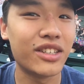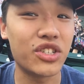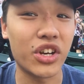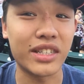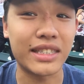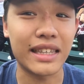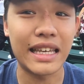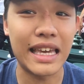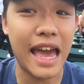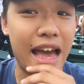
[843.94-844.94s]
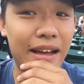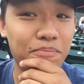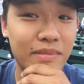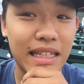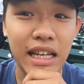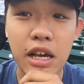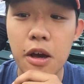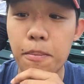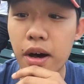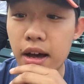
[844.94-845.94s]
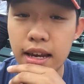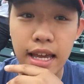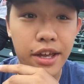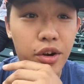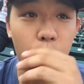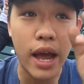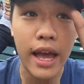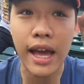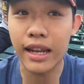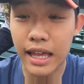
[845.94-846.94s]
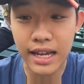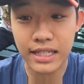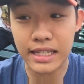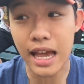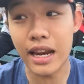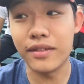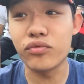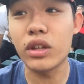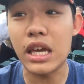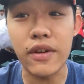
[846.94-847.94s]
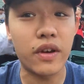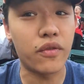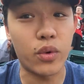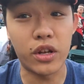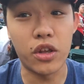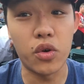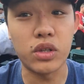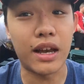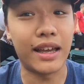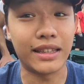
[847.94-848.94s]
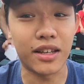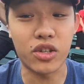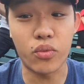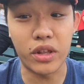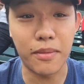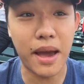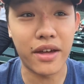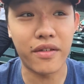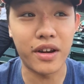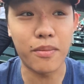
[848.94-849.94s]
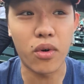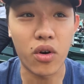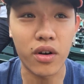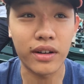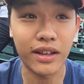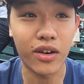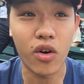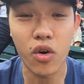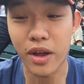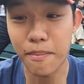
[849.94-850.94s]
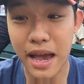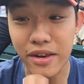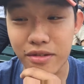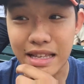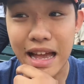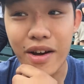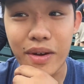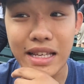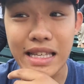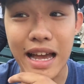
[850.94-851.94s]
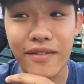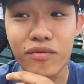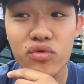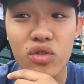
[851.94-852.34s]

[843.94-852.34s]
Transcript: just, yeah. But either way, like I said, even if we lose, it doesn't really matter anymore. All it matters now is that